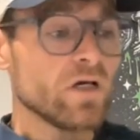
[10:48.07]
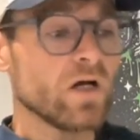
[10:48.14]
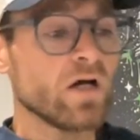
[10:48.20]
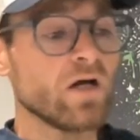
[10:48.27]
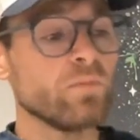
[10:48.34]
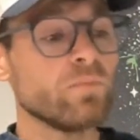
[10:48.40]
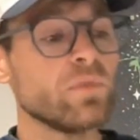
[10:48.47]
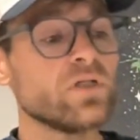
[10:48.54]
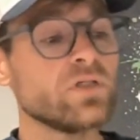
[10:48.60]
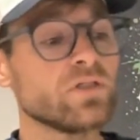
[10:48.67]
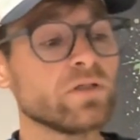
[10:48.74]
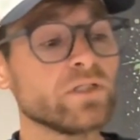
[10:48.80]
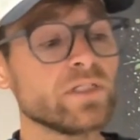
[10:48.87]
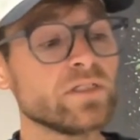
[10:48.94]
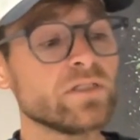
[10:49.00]
All
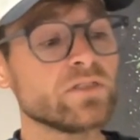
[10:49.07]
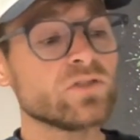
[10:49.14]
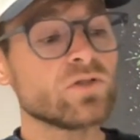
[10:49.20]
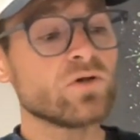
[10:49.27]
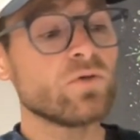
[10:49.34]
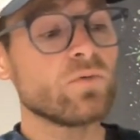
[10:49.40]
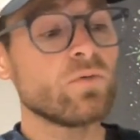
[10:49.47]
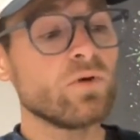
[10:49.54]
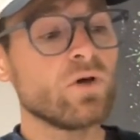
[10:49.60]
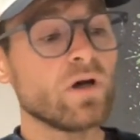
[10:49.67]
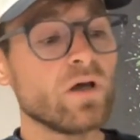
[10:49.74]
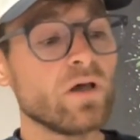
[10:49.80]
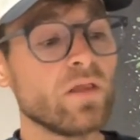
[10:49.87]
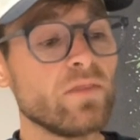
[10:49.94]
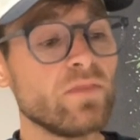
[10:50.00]
right, so
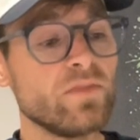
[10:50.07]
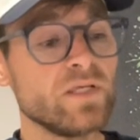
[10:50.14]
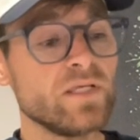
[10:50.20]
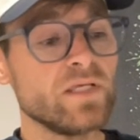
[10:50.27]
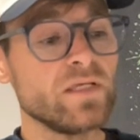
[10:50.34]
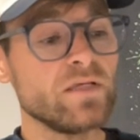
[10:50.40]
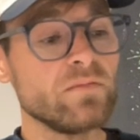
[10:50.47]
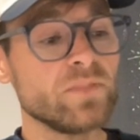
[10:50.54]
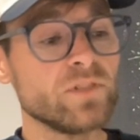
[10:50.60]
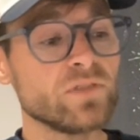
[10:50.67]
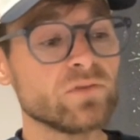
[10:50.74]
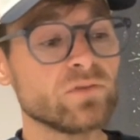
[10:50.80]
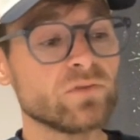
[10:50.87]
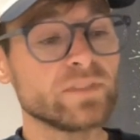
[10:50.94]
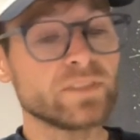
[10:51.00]
the
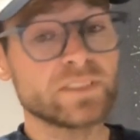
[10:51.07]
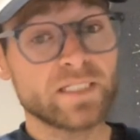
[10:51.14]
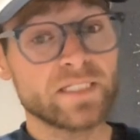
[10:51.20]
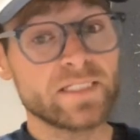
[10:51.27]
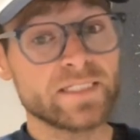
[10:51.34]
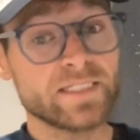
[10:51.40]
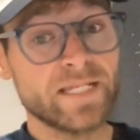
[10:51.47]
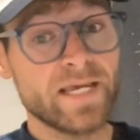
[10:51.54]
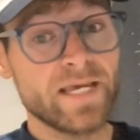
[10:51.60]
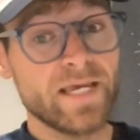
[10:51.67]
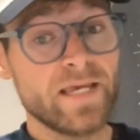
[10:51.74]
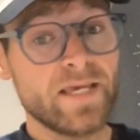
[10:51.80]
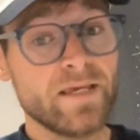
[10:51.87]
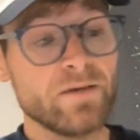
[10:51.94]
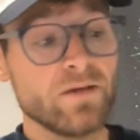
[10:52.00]
midsole, as I said, is an
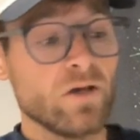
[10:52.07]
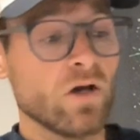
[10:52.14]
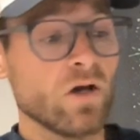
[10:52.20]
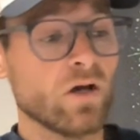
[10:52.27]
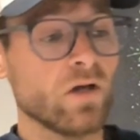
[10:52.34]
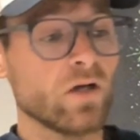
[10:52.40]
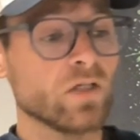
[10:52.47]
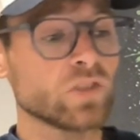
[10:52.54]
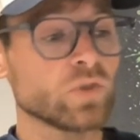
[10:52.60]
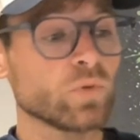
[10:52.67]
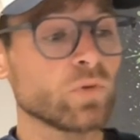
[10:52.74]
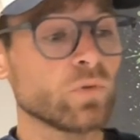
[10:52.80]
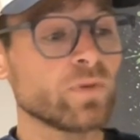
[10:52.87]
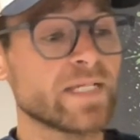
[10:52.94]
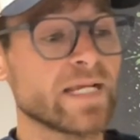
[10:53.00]
A. So
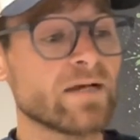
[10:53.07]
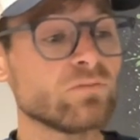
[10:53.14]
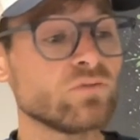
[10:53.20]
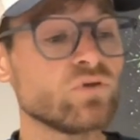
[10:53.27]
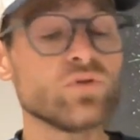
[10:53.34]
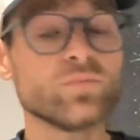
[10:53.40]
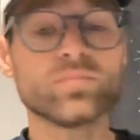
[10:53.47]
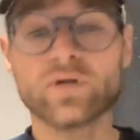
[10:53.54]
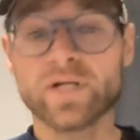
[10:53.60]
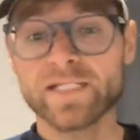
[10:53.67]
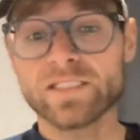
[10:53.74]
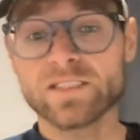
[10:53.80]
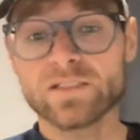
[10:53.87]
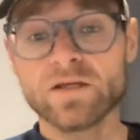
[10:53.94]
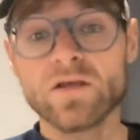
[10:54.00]
we're going down to the
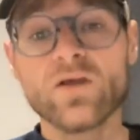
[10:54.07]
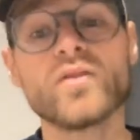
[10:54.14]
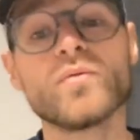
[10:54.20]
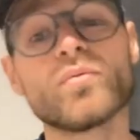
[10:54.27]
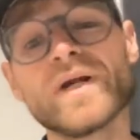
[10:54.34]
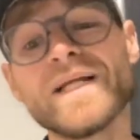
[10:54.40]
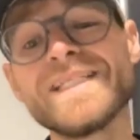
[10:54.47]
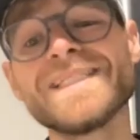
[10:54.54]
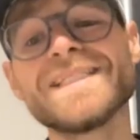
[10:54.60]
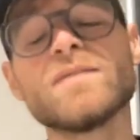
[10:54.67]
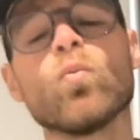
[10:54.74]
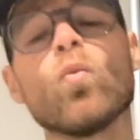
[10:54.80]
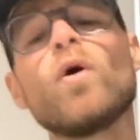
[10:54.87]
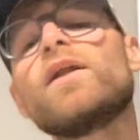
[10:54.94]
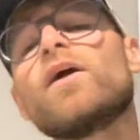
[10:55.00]
price. The price is
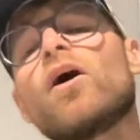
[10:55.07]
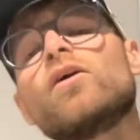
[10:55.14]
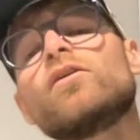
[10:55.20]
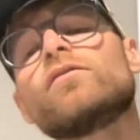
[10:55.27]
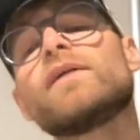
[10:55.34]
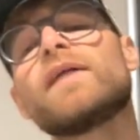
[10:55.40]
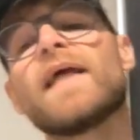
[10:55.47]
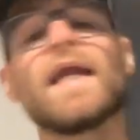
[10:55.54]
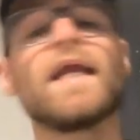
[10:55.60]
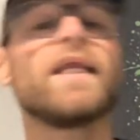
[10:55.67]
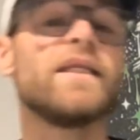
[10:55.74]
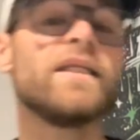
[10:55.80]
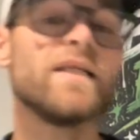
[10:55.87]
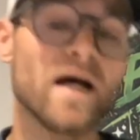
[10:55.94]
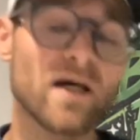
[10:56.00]

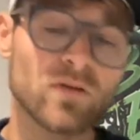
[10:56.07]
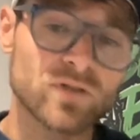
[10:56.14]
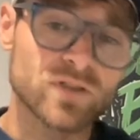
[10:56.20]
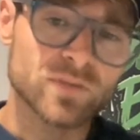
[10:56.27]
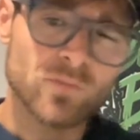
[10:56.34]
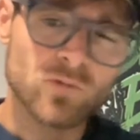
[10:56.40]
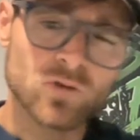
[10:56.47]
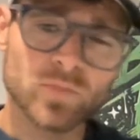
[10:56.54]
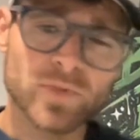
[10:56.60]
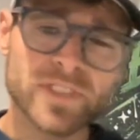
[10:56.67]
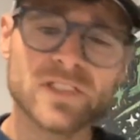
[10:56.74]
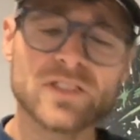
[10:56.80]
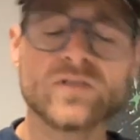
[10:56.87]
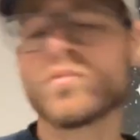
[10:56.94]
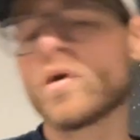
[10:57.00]
$180 in most
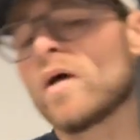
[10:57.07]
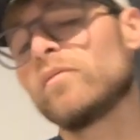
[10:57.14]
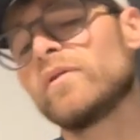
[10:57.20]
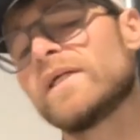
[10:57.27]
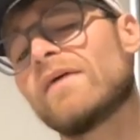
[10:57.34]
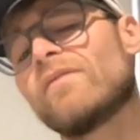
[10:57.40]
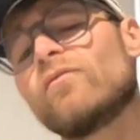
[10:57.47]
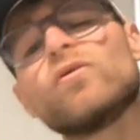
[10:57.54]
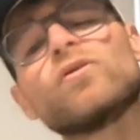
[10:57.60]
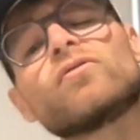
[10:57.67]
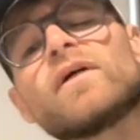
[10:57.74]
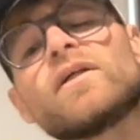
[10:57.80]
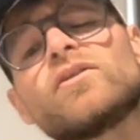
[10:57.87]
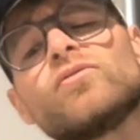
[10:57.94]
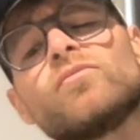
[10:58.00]
places. Probably I haven't looked
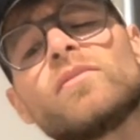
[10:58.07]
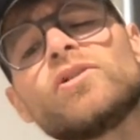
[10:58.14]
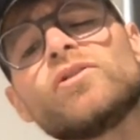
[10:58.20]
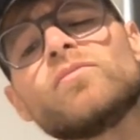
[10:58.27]
around too much.